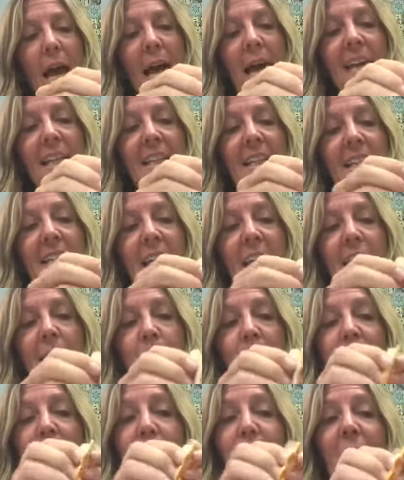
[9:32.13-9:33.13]
and then
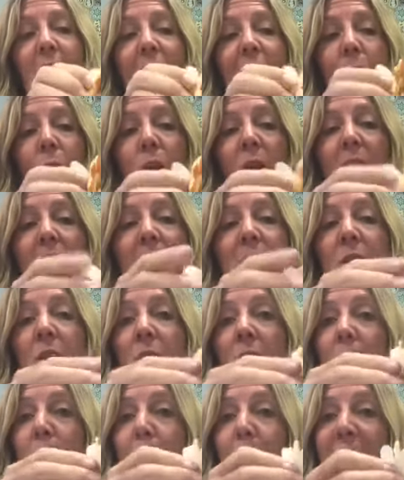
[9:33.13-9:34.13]
my flower is
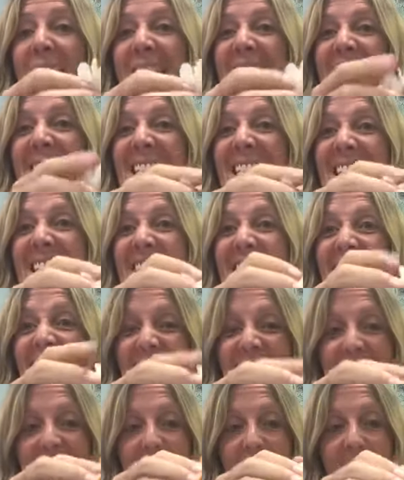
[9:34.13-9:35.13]
gonna be
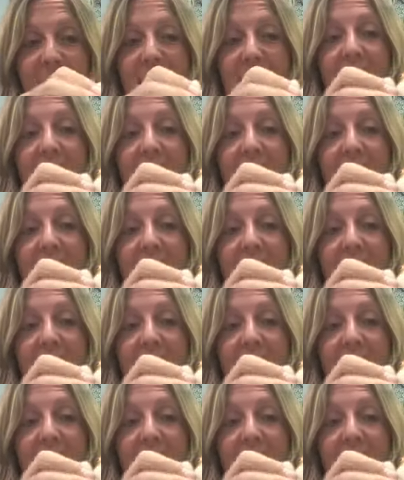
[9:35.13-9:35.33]
sticky.